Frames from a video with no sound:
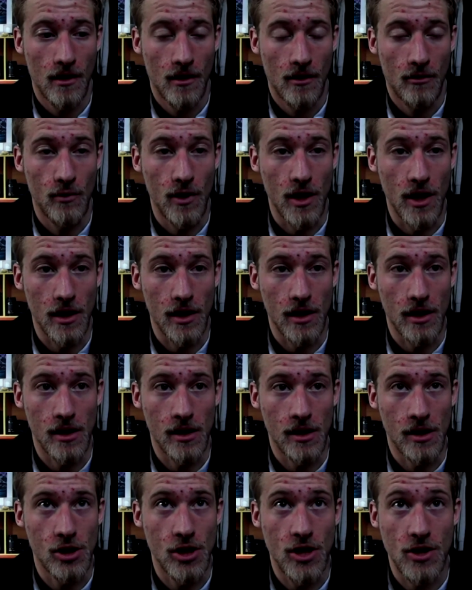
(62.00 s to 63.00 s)

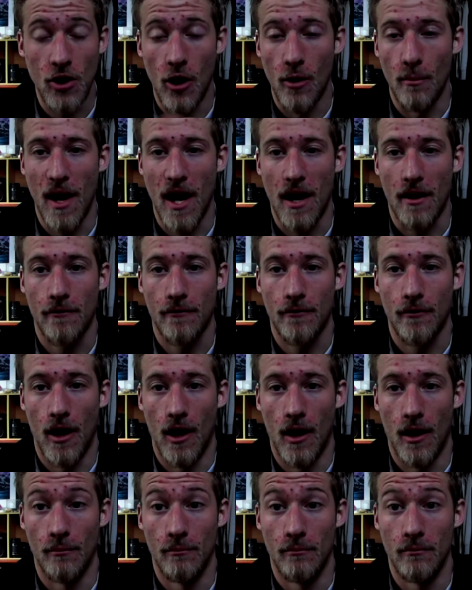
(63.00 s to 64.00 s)
We just got back
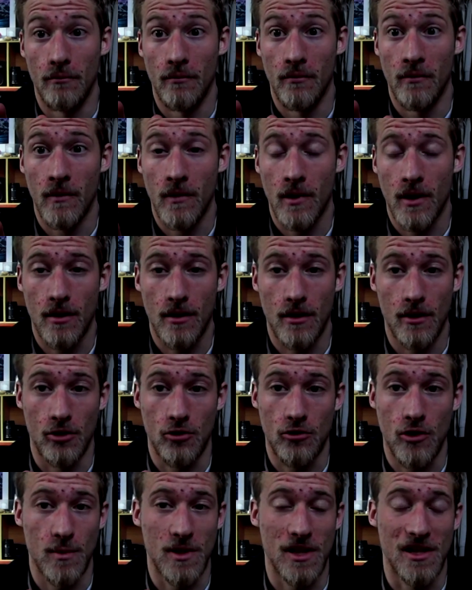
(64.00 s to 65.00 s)
from the
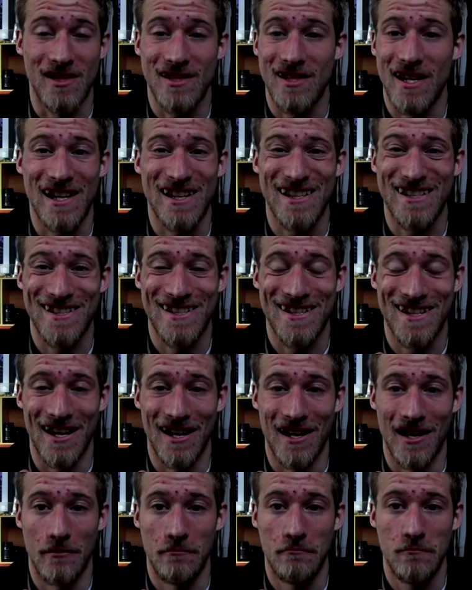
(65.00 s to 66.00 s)
trip to the States
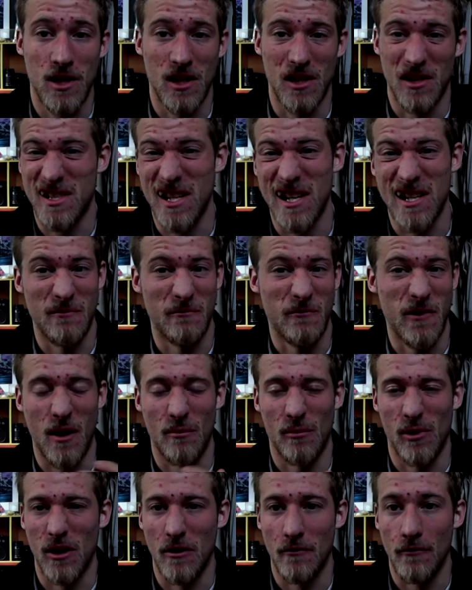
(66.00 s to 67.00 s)
to, see some
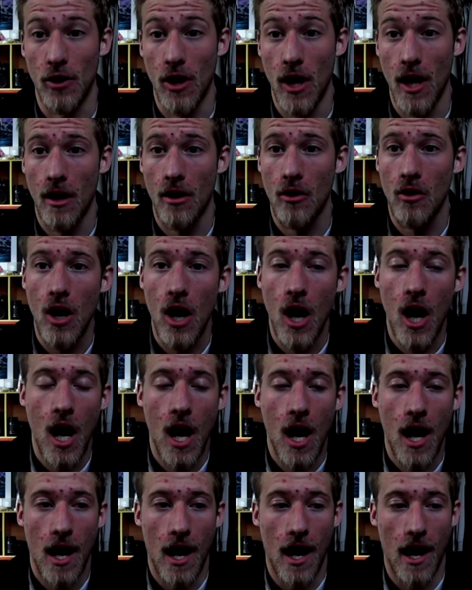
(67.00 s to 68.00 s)
family over there.
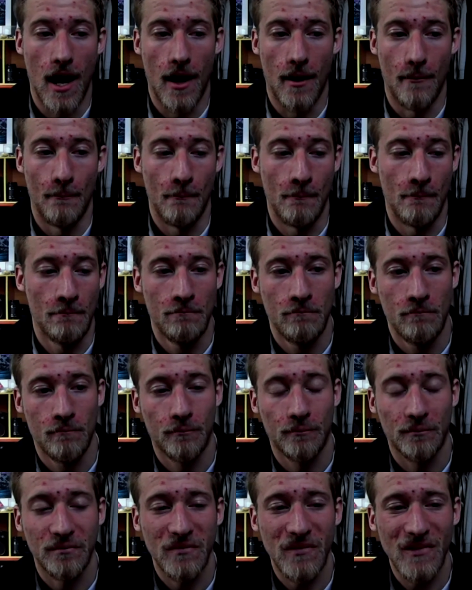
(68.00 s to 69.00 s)
Yeah,
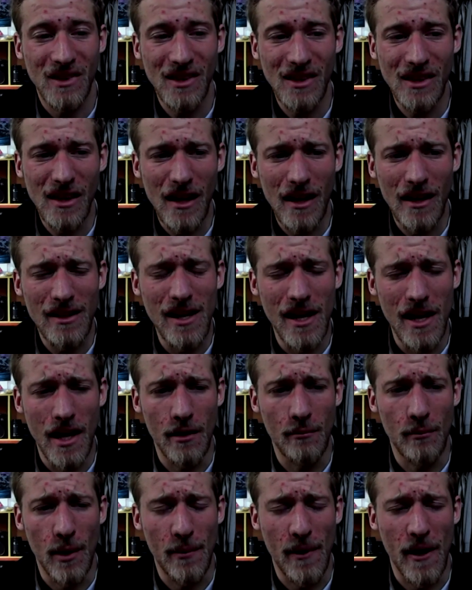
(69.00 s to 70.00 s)

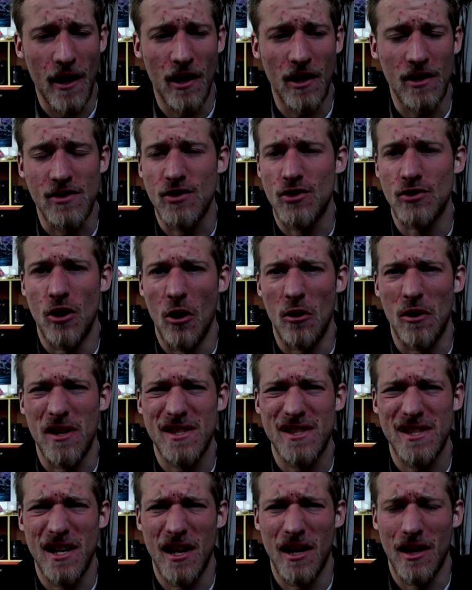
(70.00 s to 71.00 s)
and my parents
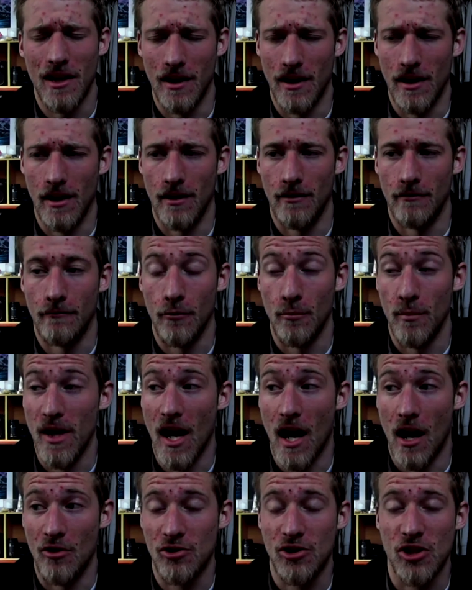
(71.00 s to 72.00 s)
noticed it, and for me,
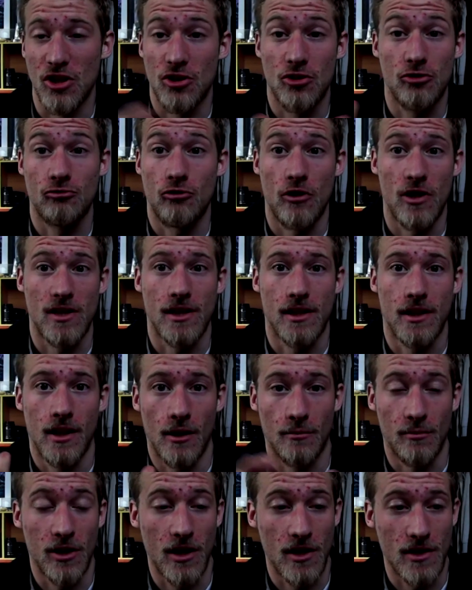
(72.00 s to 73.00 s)
I was just stressing
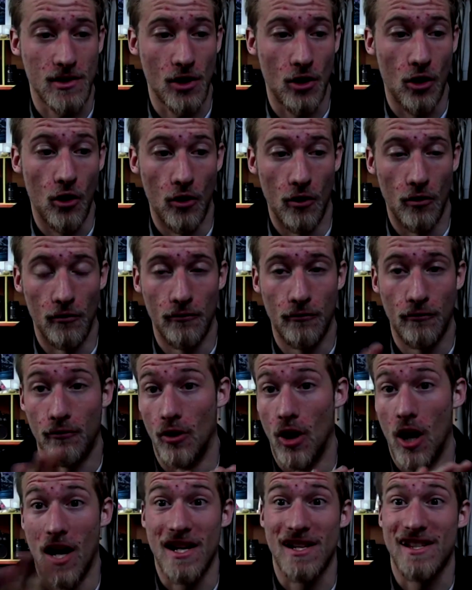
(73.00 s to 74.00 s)
out because of the whole
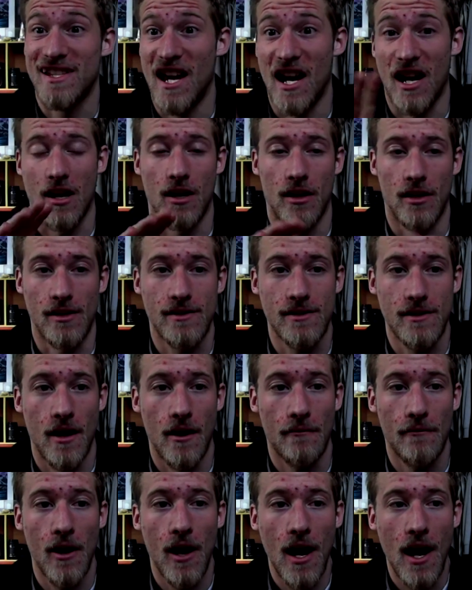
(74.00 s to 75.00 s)
flights, that kind of
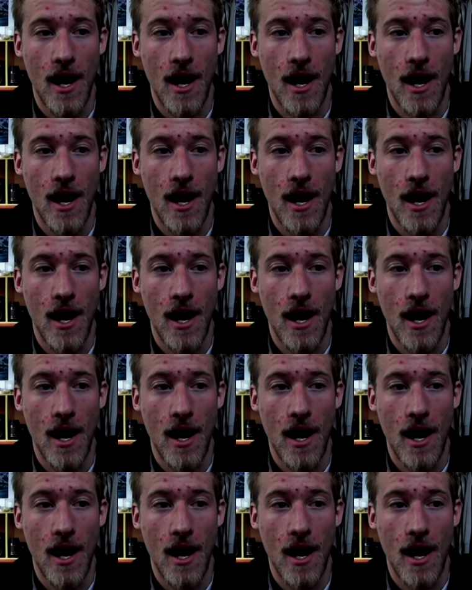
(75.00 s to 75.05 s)
stuff.